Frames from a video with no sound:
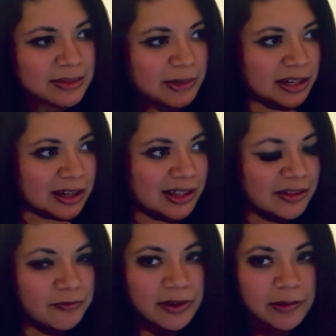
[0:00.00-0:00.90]
being highly
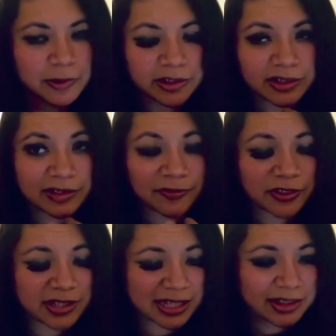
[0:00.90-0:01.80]
aware where it
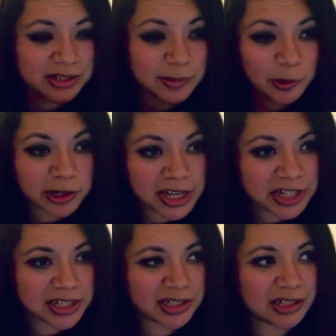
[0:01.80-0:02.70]
feels like there's more
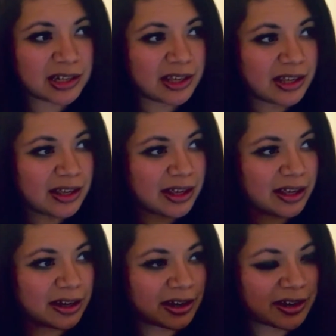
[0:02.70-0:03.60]
tension
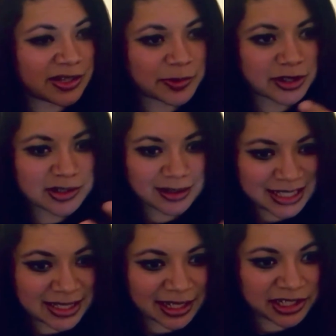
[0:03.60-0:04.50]
and areas where there's
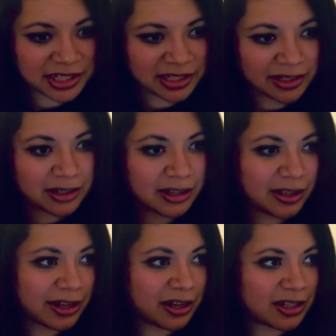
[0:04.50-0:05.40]
less tension,
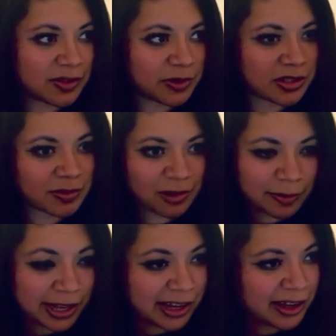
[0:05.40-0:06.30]
areas where there's more
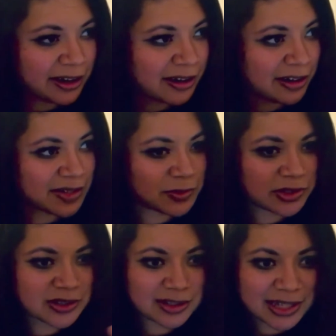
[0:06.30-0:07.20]
pain, areas where
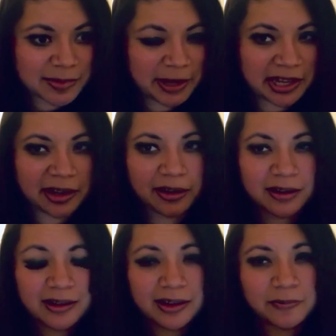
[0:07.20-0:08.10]
there's less pain,
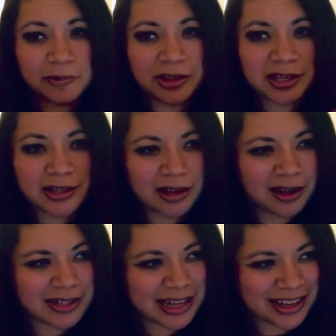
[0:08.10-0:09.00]
and really
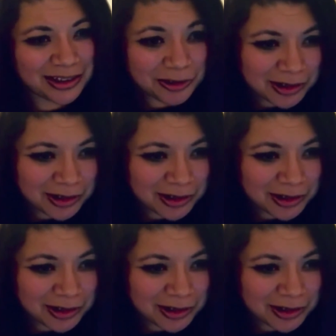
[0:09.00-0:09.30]
taking note of